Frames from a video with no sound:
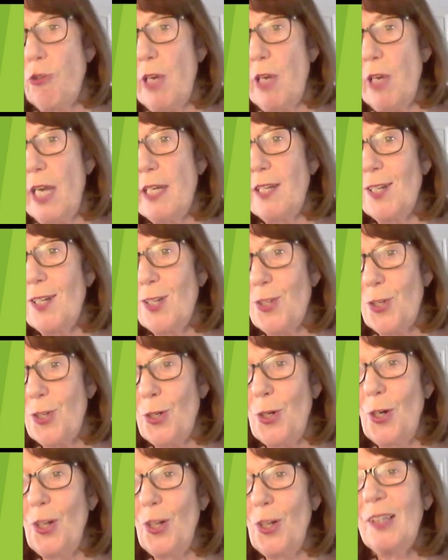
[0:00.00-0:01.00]
training
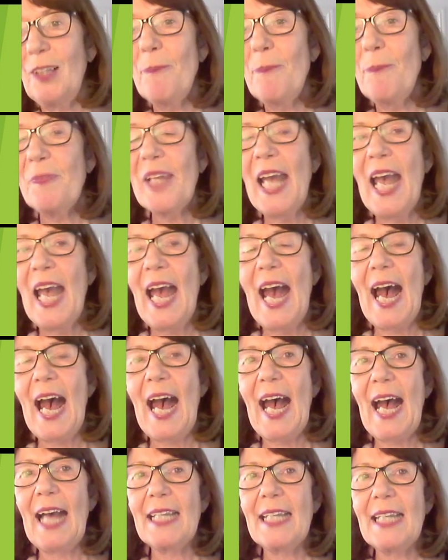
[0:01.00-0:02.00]
at all,
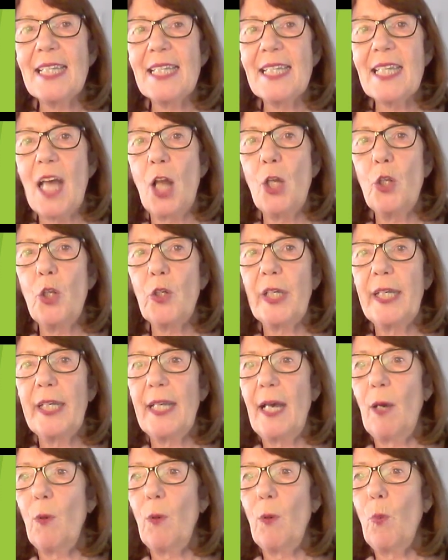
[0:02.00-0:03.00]
and
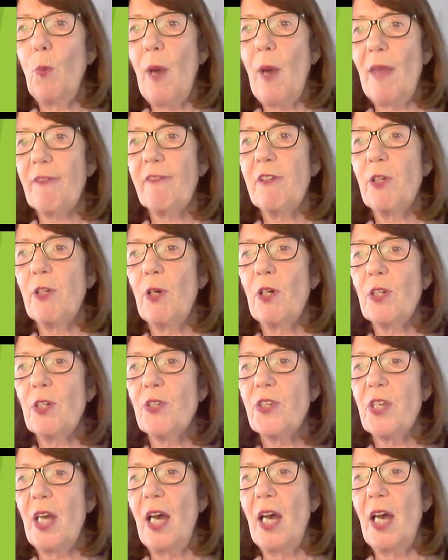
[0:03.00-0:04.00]
looking at whether or
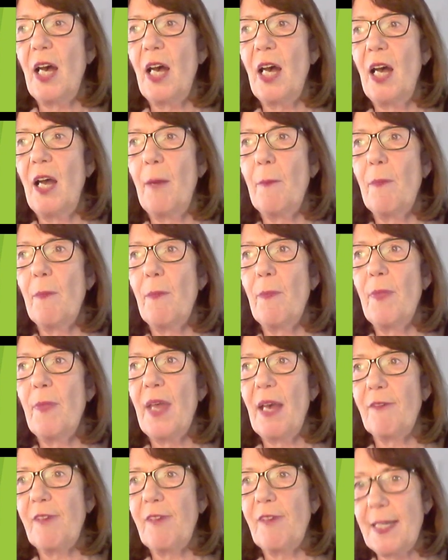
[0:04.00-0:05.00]
not
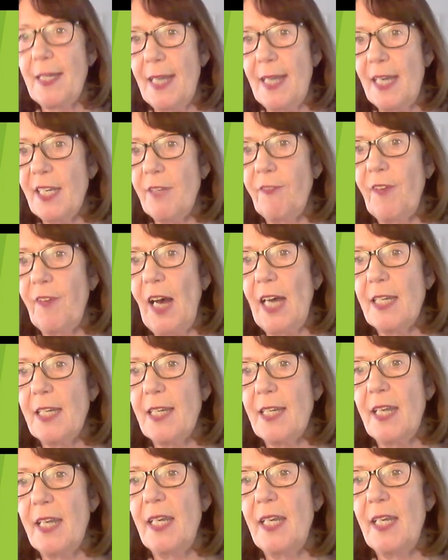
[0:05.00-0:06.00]
they have
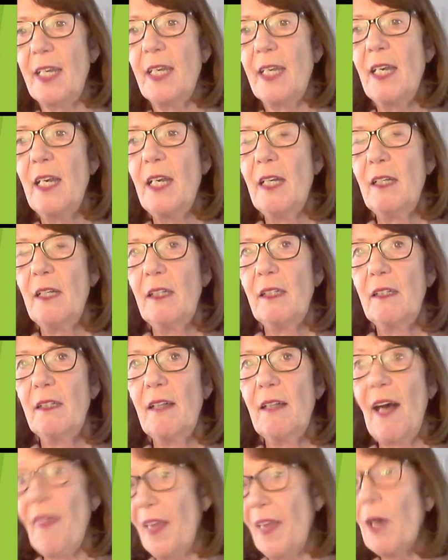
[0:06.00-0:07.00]
identified any,
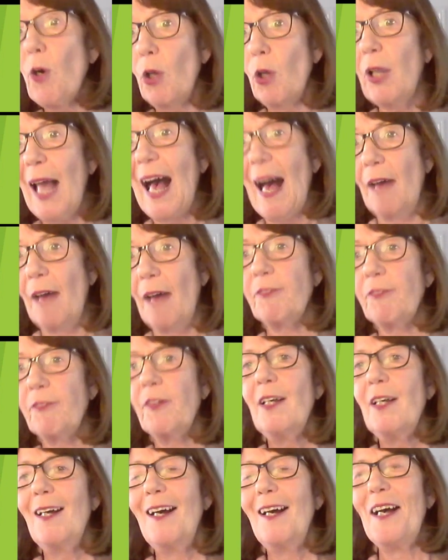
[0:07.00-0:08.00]
and they all have,
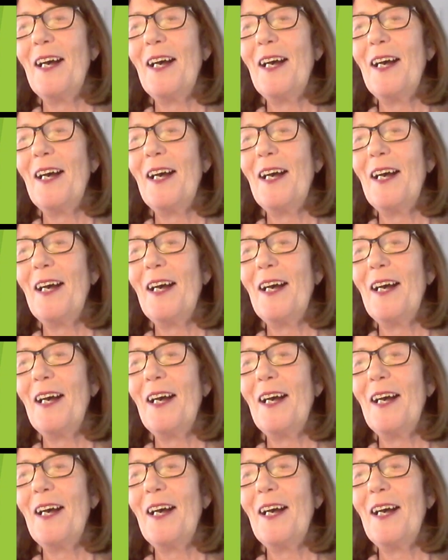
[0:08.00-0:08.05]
